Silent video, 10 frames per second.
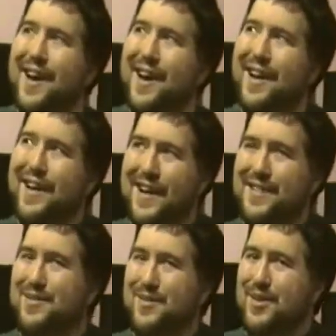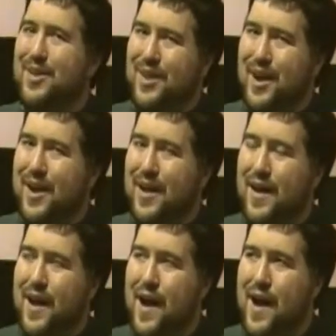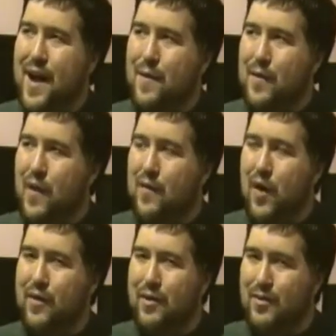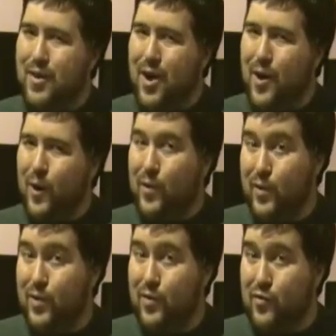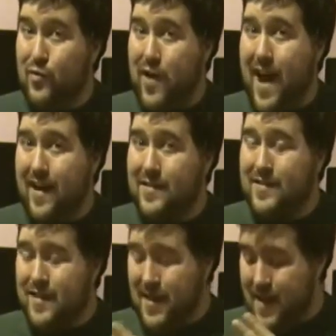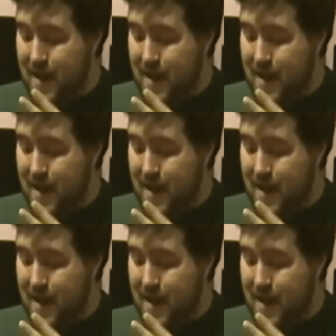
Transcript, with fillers: And it kind of cuts to a little thing involving Groot and Drax.